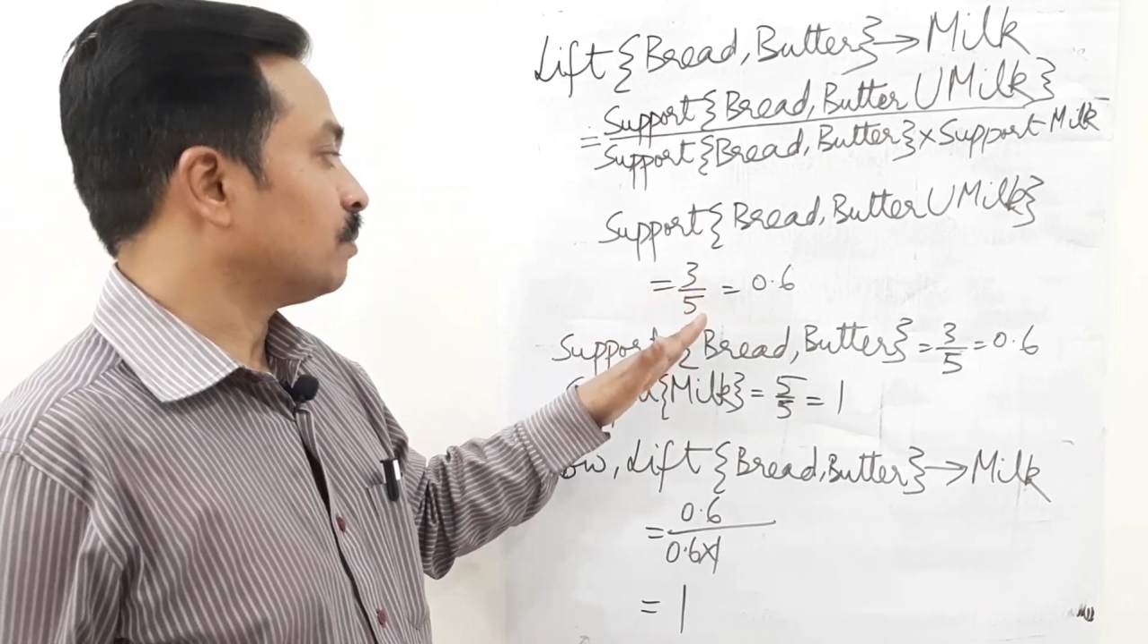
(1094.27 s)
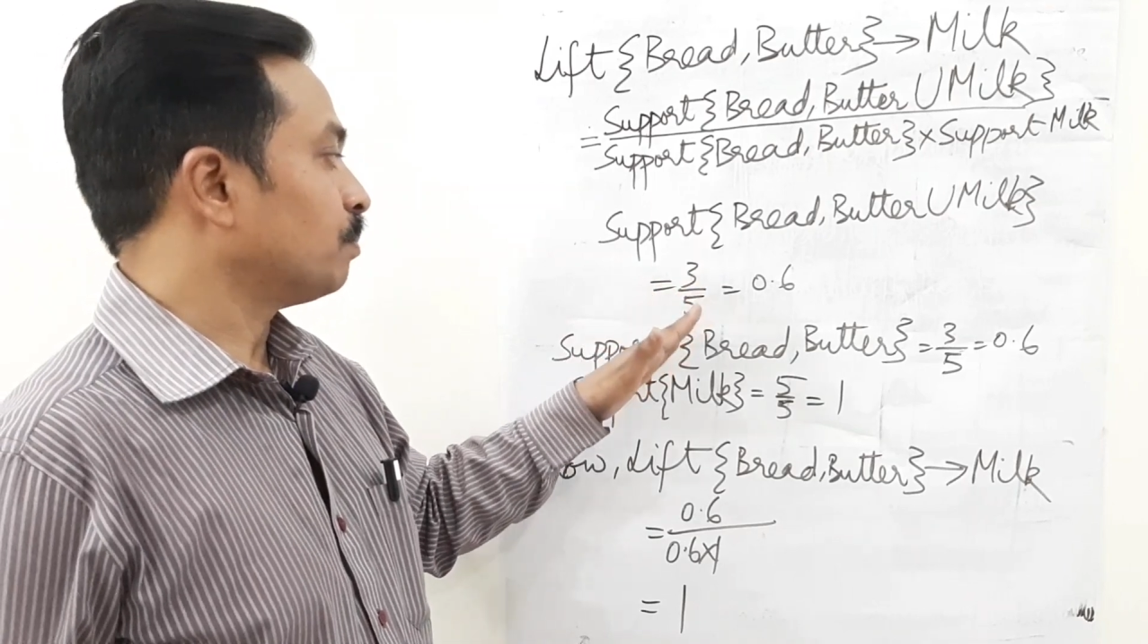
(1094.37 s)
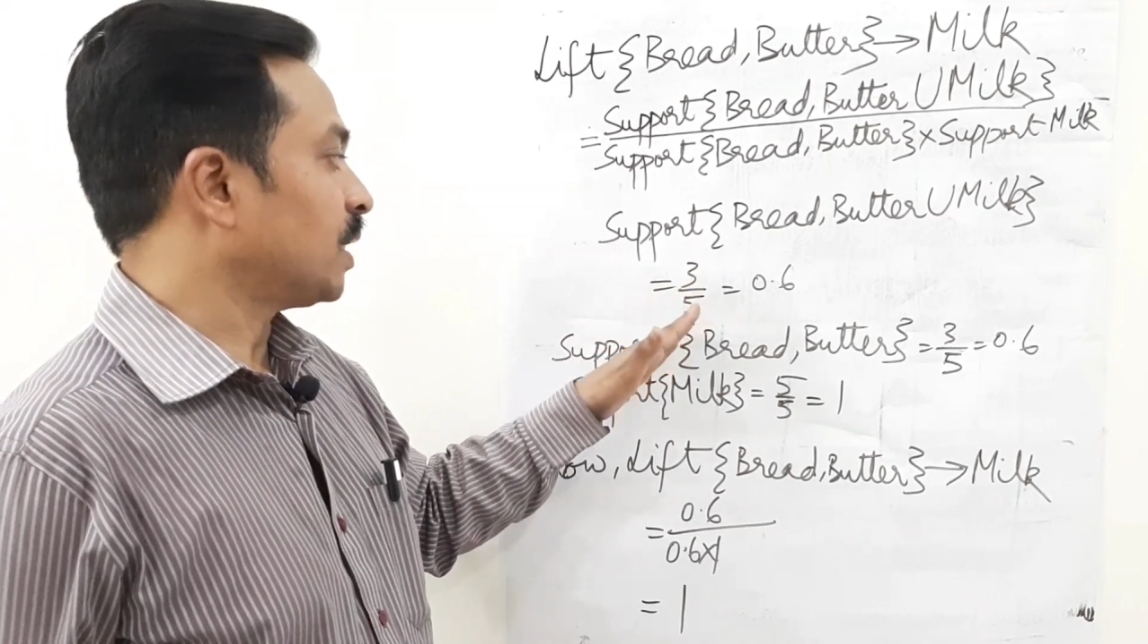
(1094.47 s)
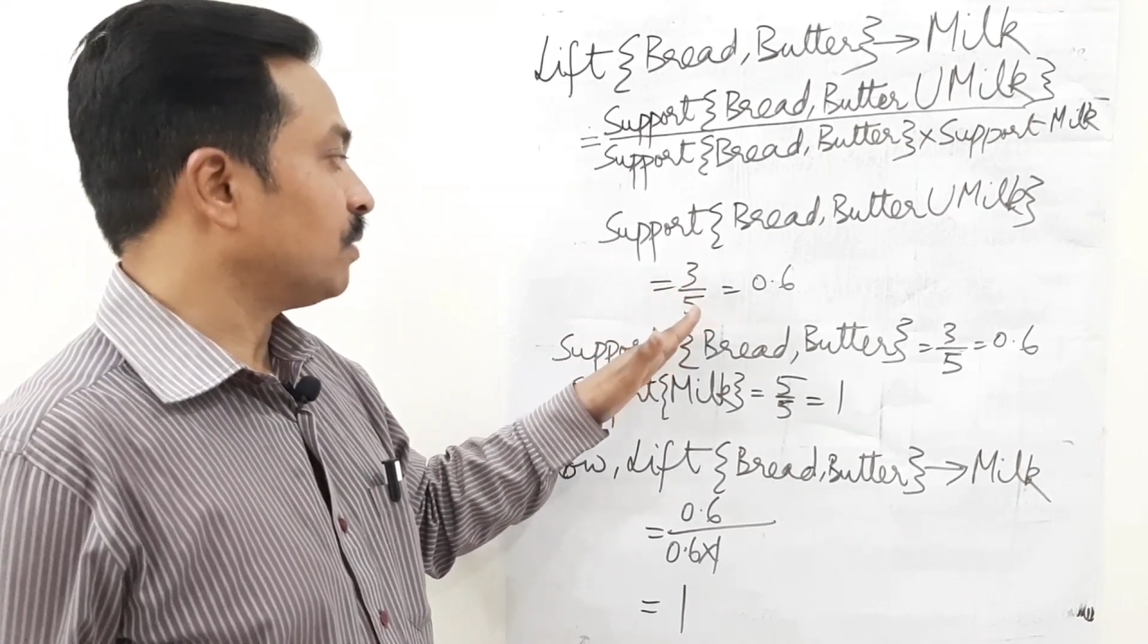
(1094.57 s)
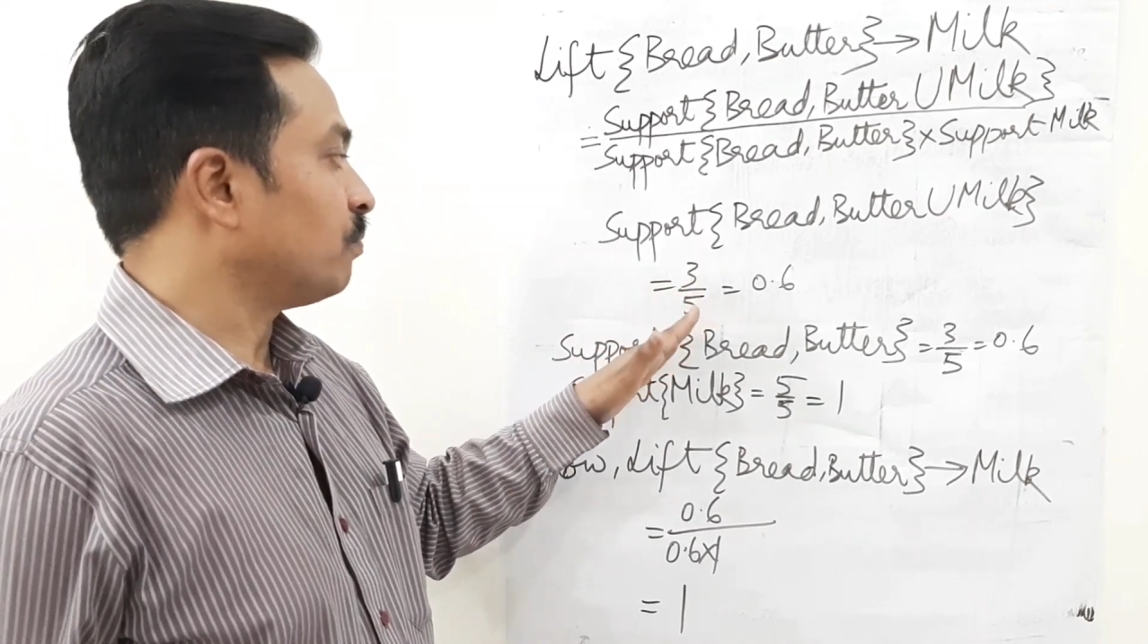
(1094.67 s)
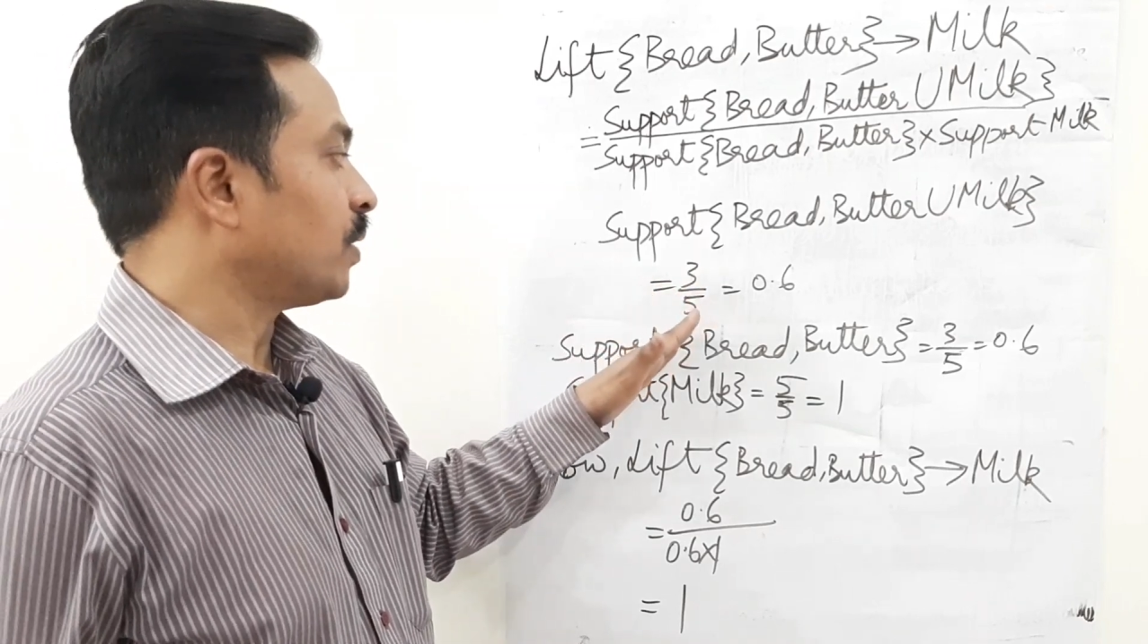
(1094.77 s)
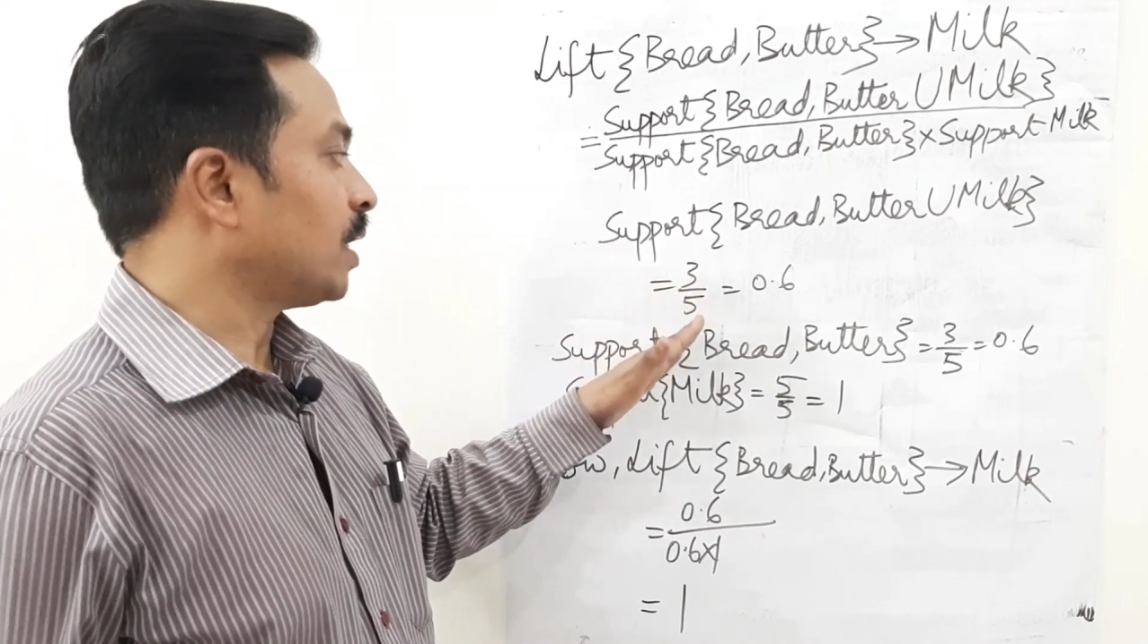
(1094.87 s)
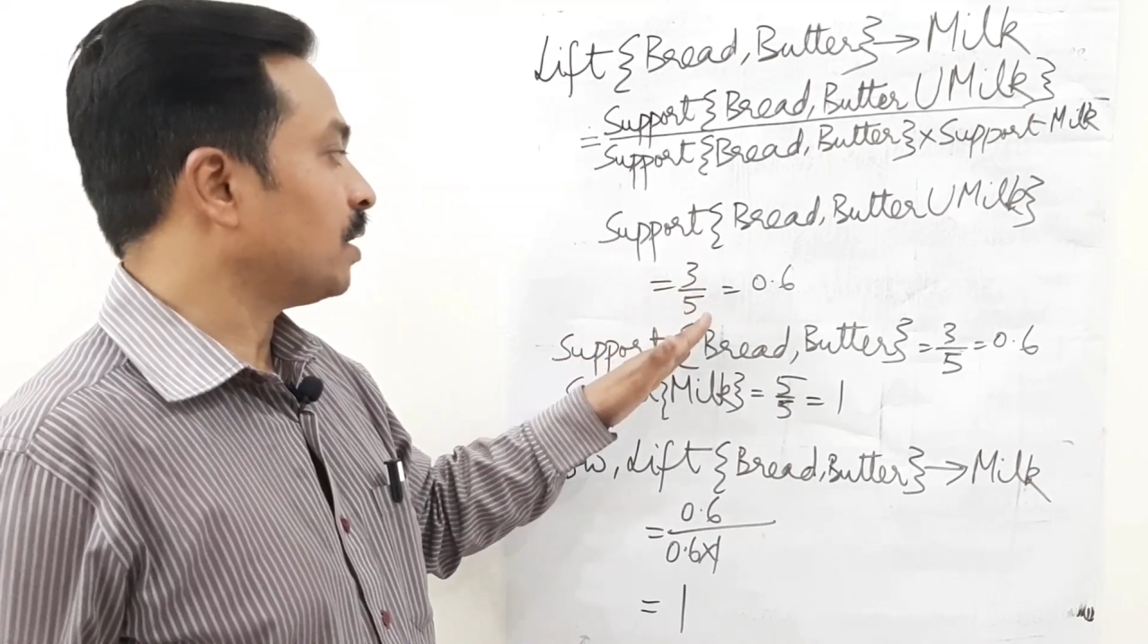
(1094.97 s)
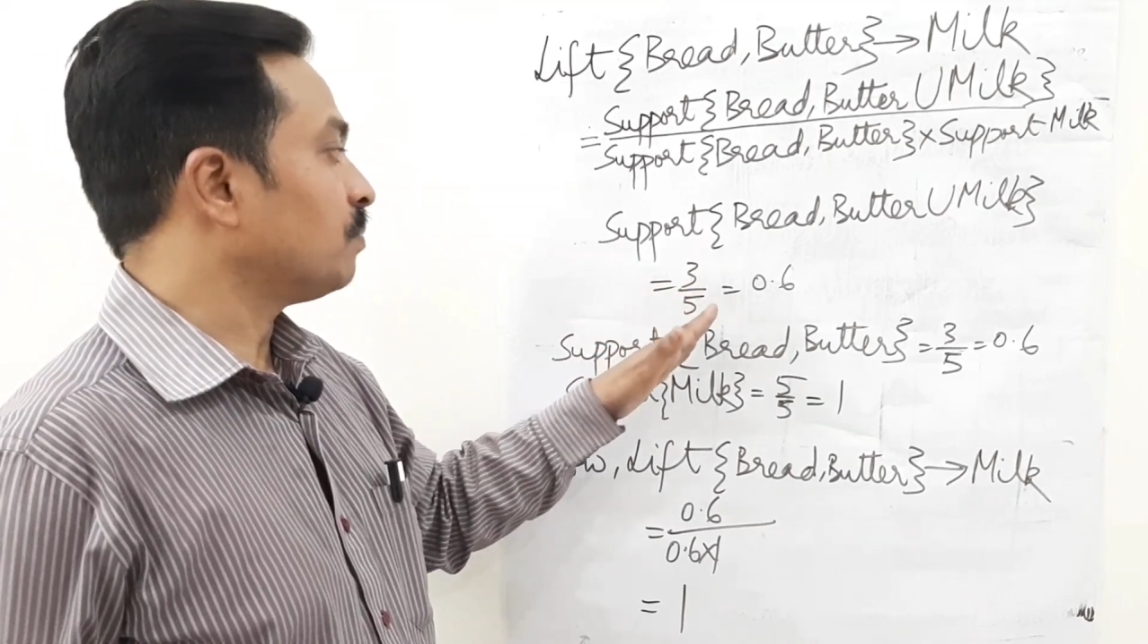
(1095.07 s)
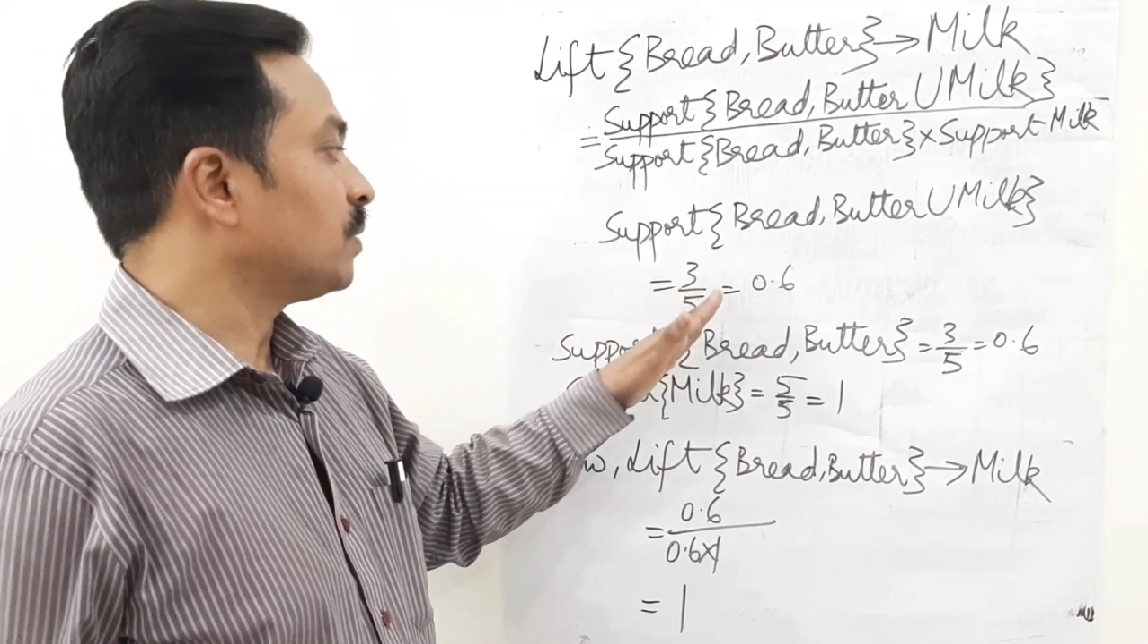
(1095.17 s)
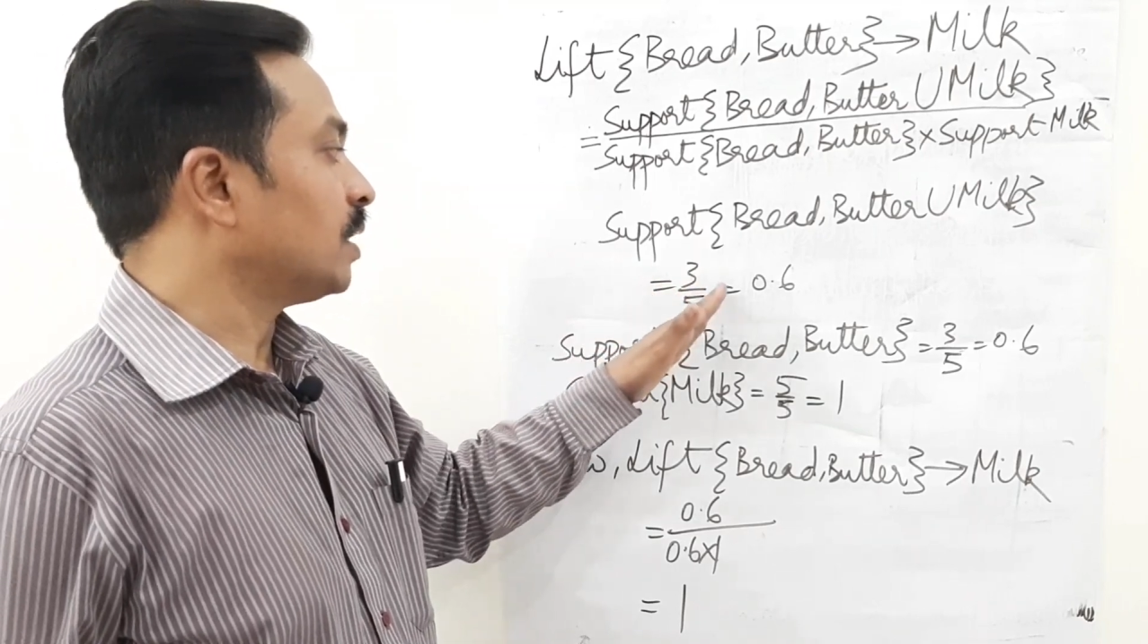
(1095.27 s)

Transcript: by 5,